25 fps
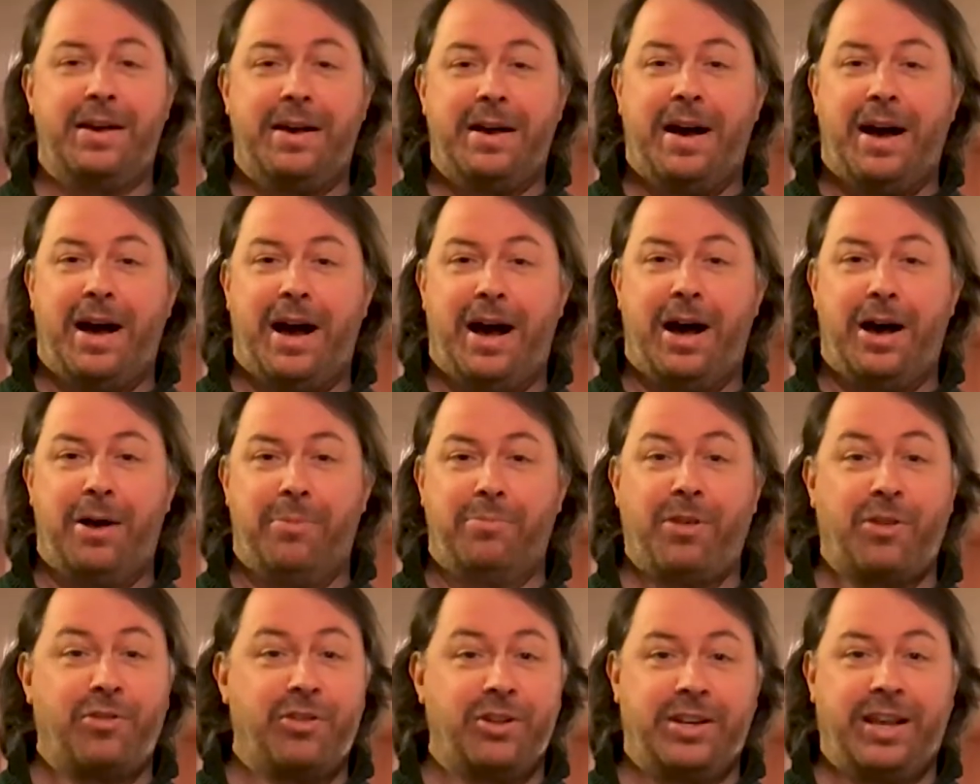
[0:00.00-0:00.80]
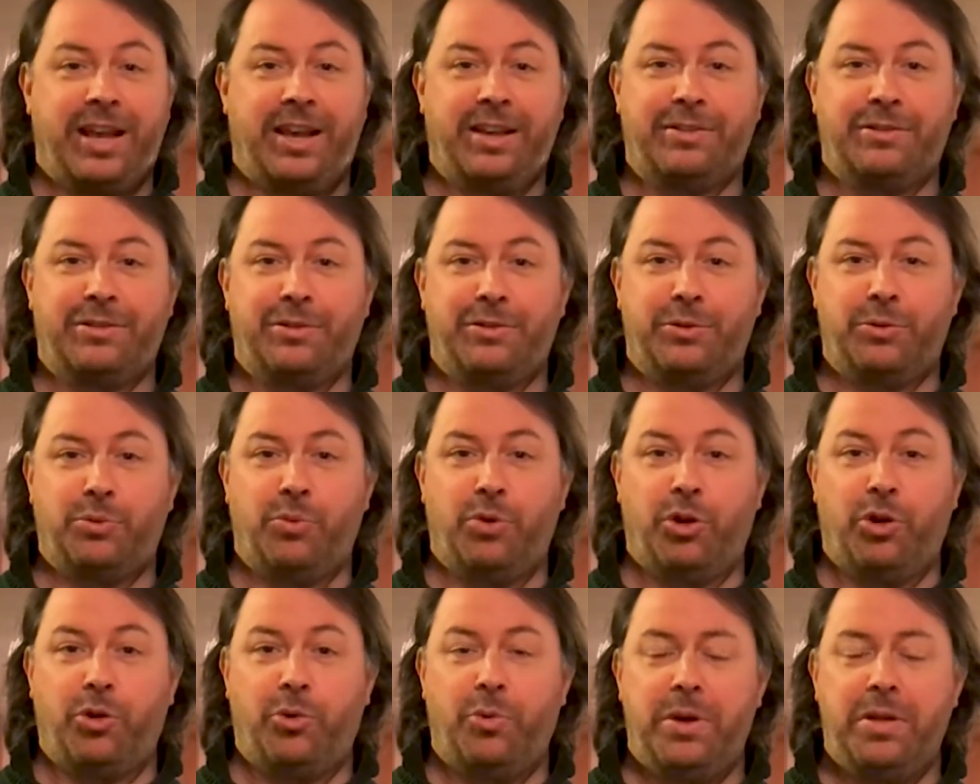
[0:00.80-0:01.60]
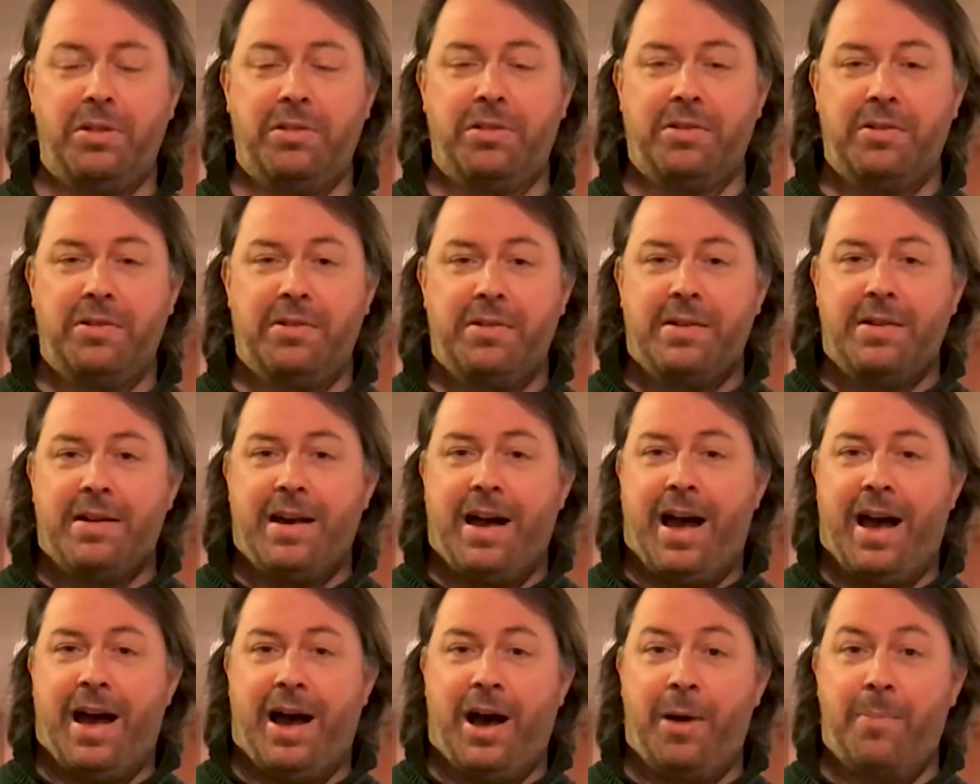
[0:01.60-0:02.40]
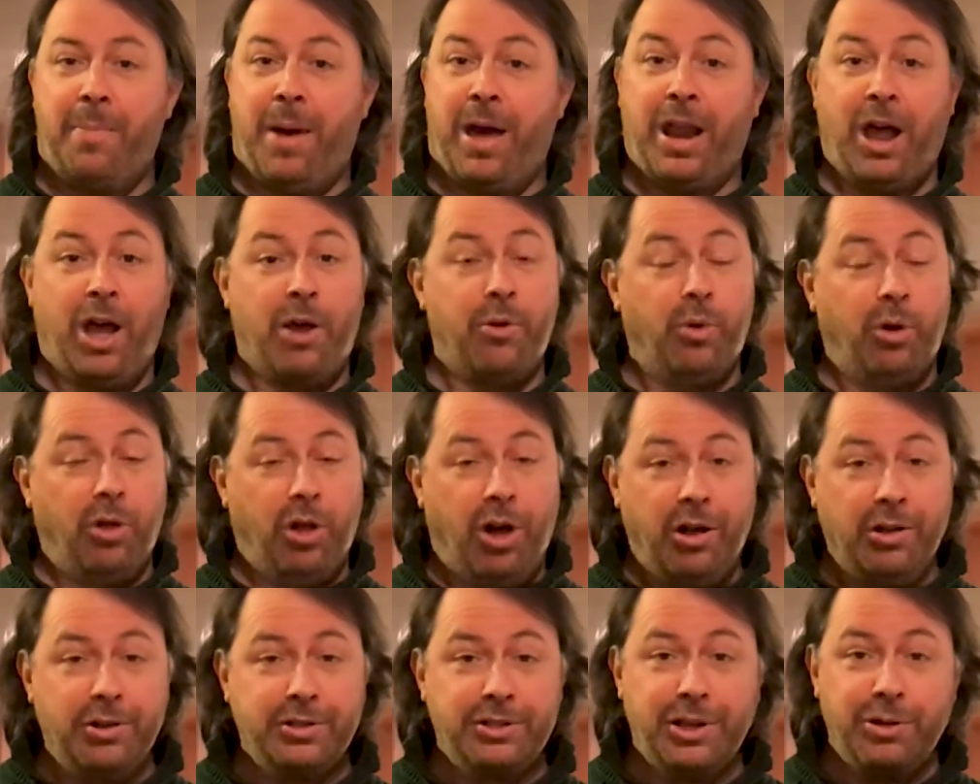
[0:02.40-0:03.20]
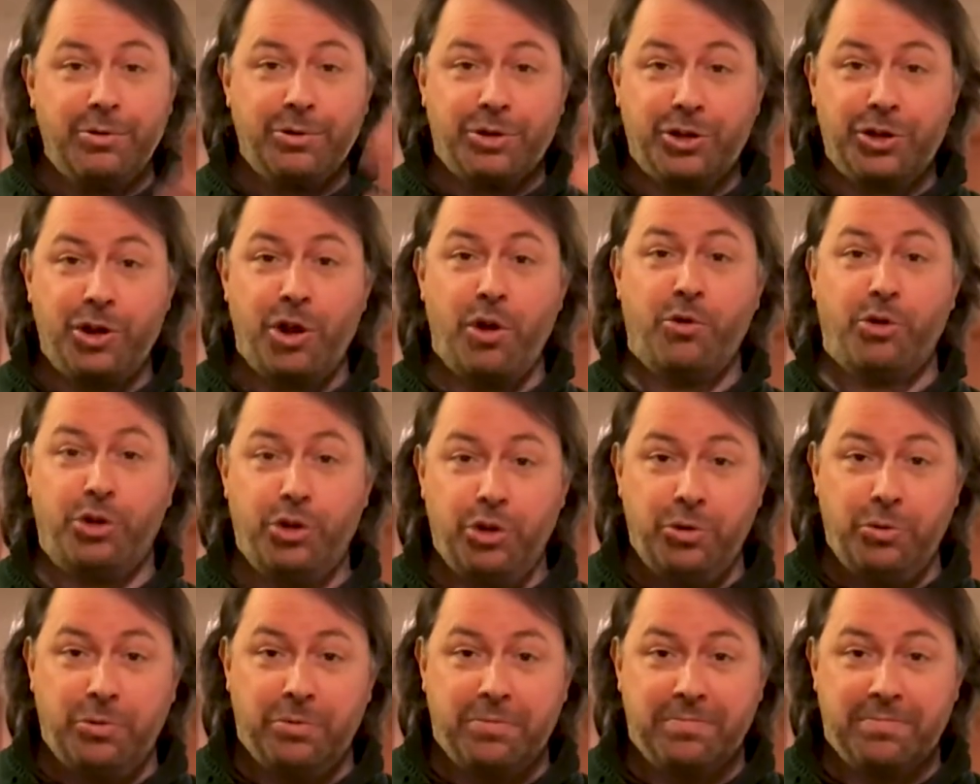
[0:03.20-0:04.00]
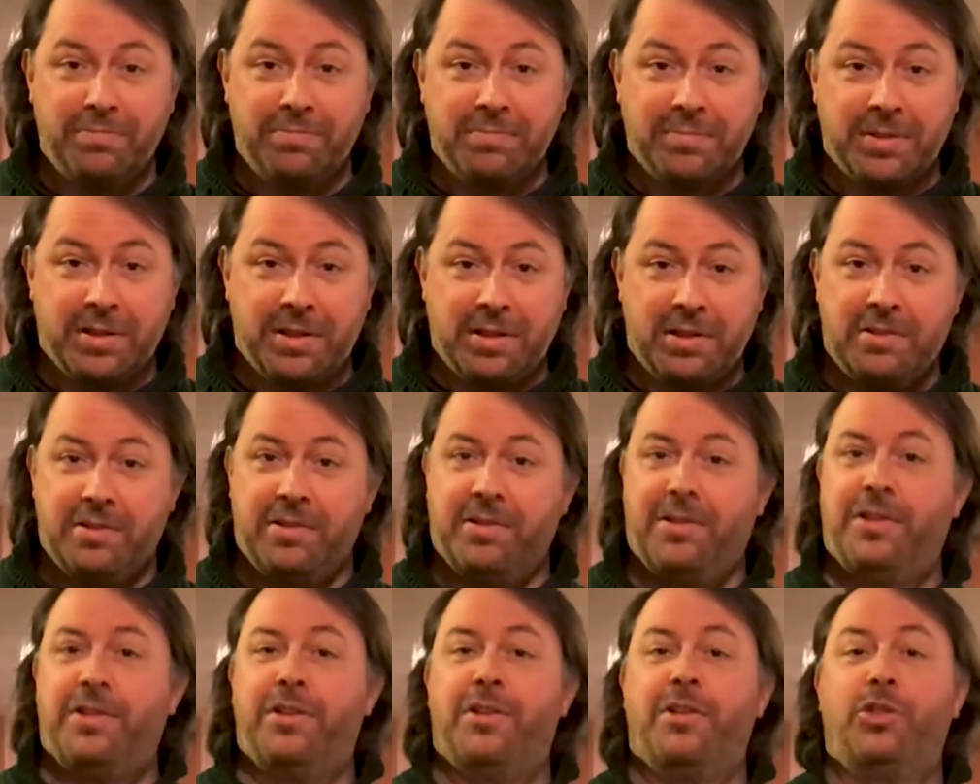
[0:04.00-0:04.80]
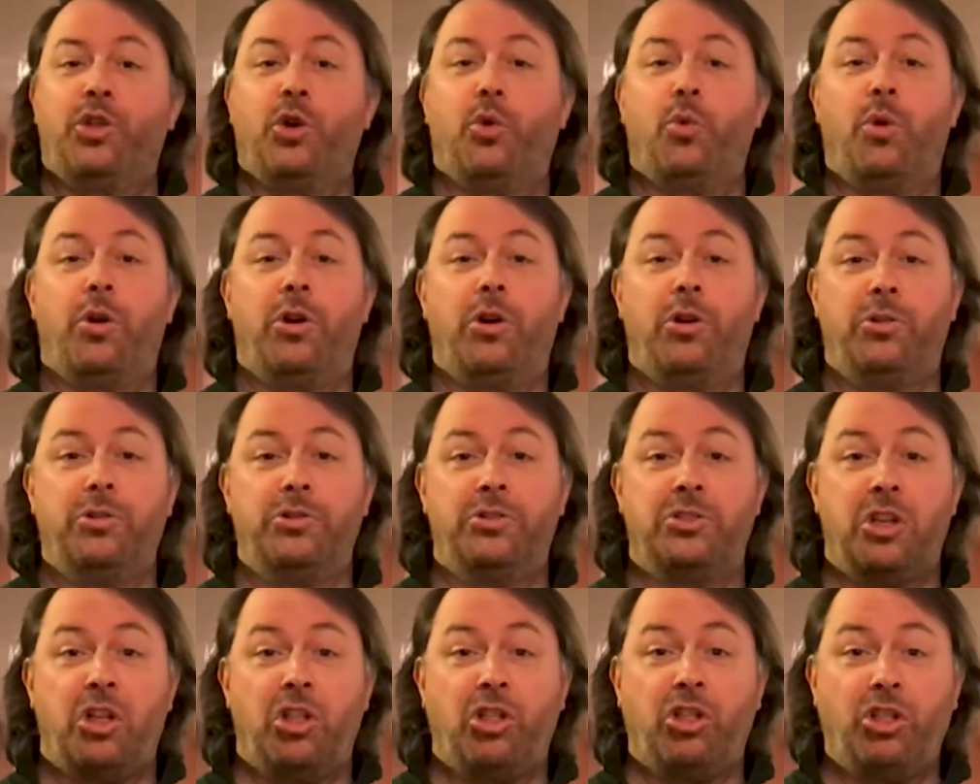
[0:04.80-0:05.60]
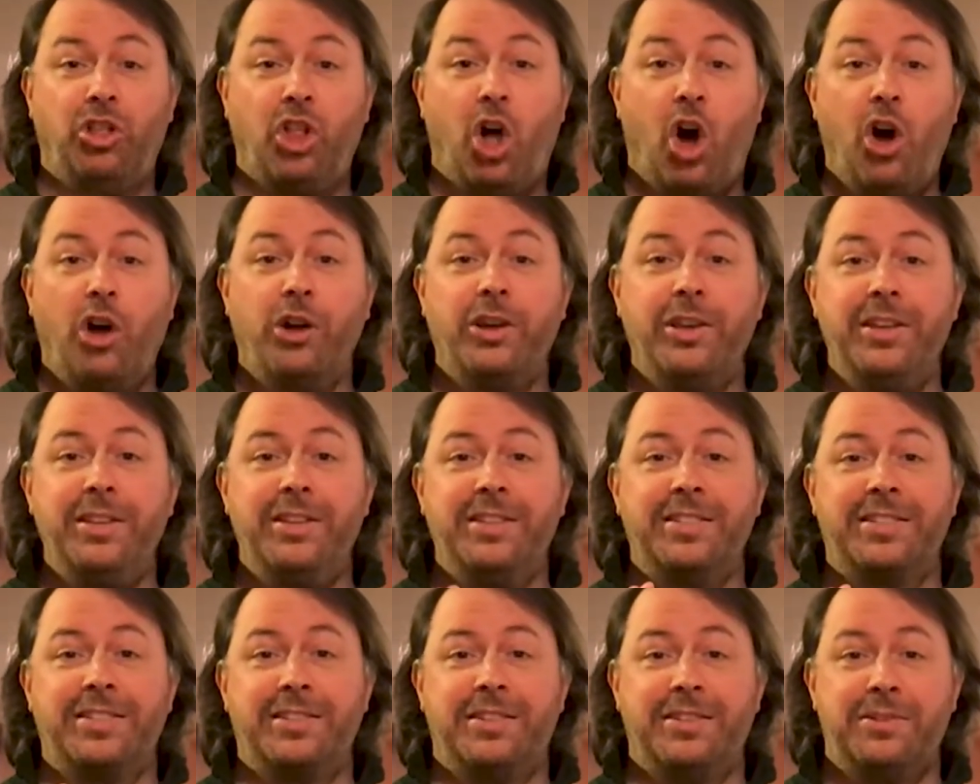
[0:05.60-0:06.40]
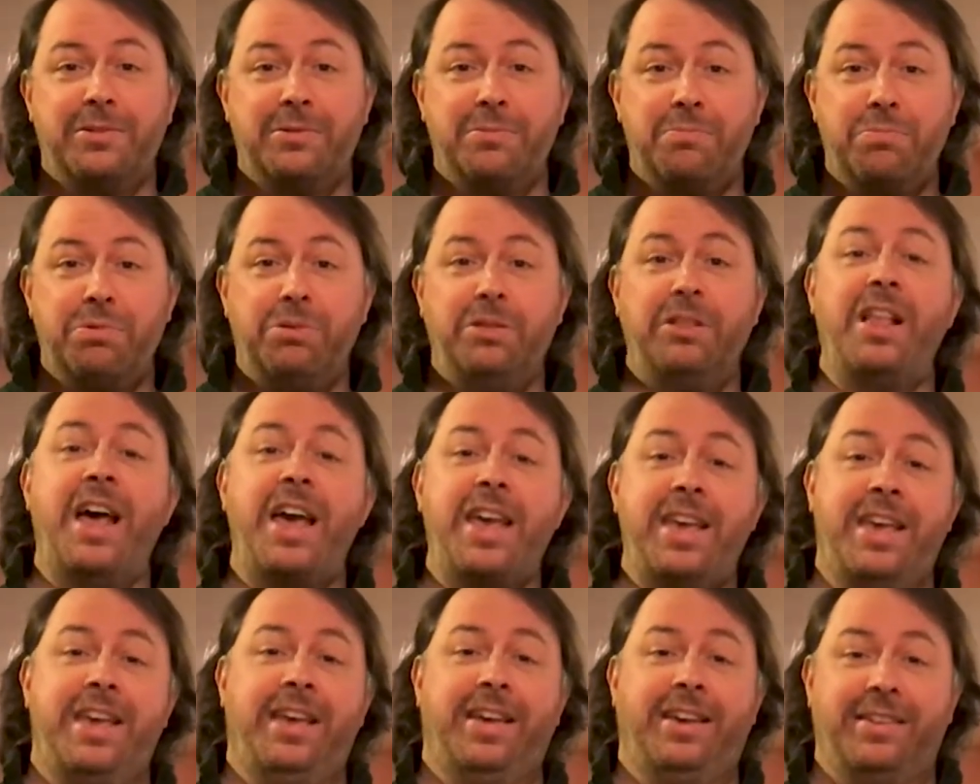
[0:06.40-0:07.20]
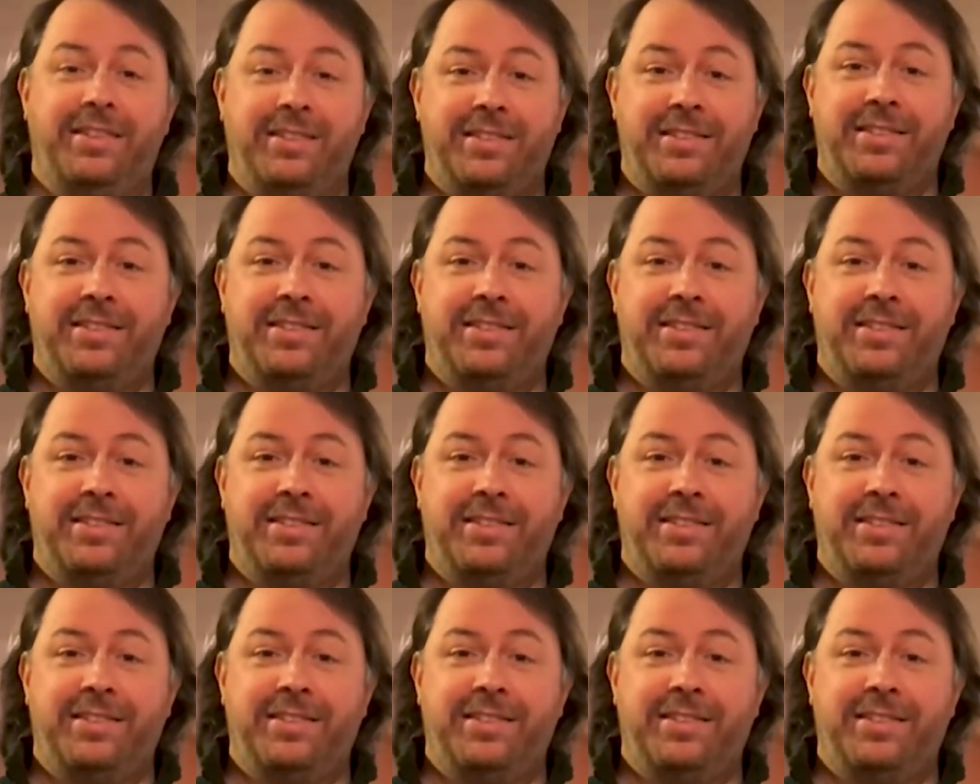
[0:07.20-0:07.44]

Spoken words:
that the dancers work with. And I will also show you the world's longest playing